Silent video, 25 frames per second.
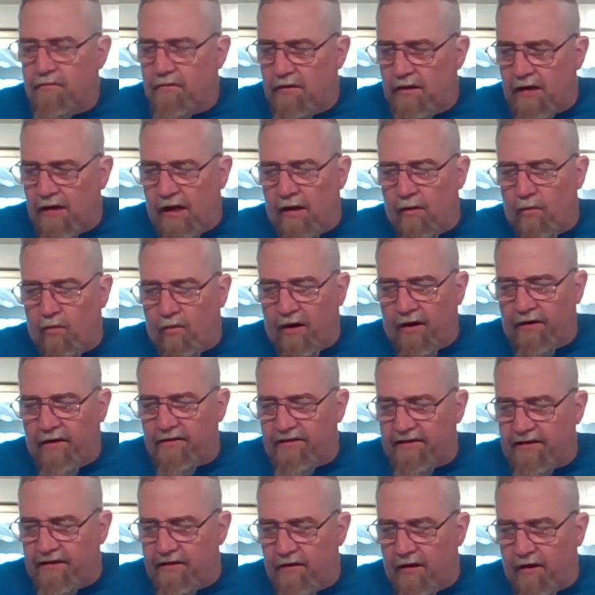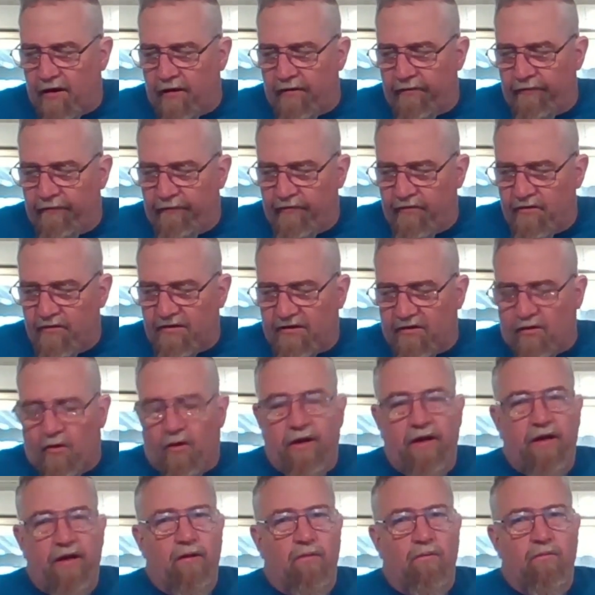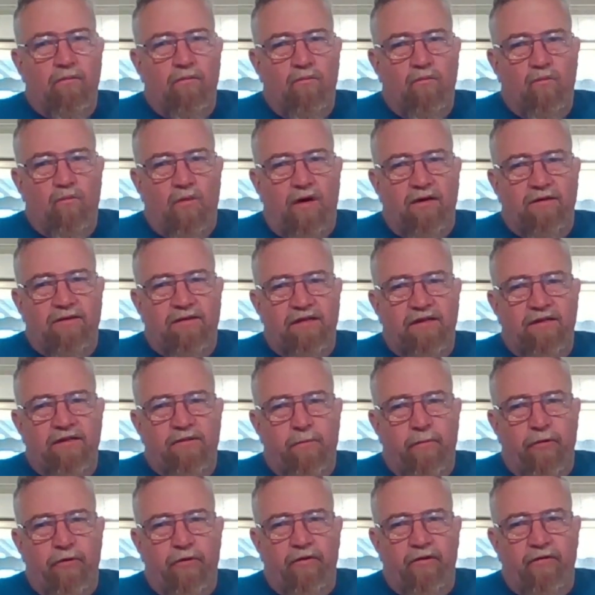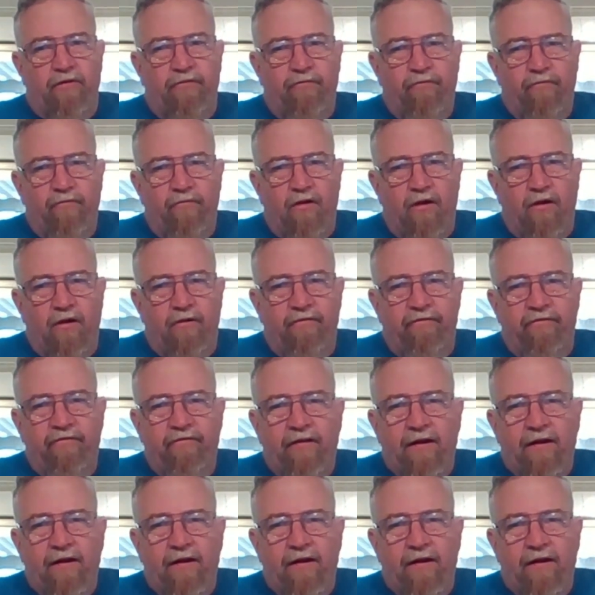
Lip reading: 1 of soy and 1 teaspoon of